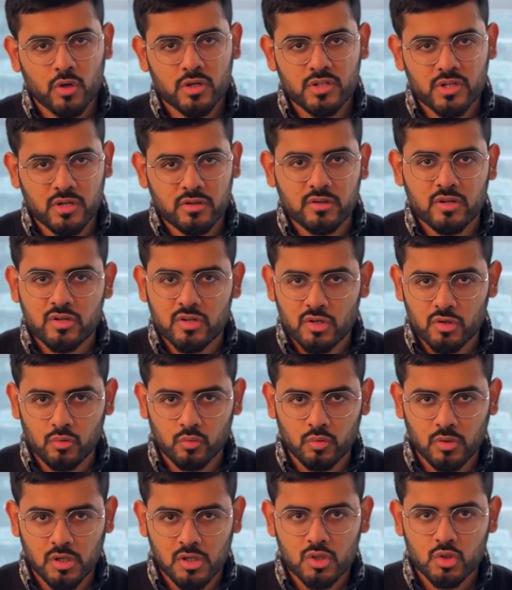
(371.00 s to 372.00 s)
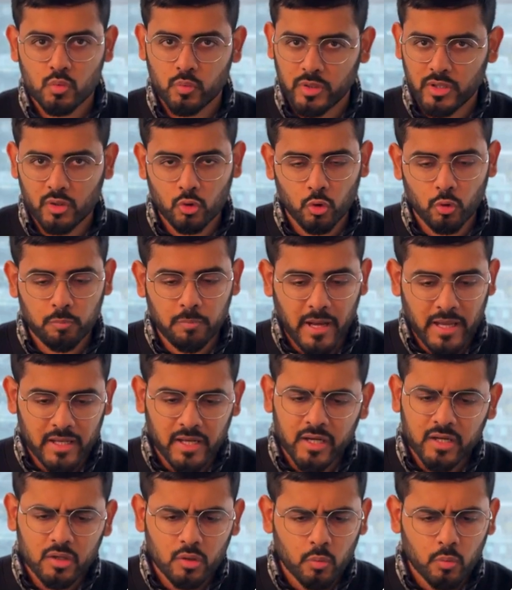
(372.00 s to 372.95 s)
generation works with Copilot.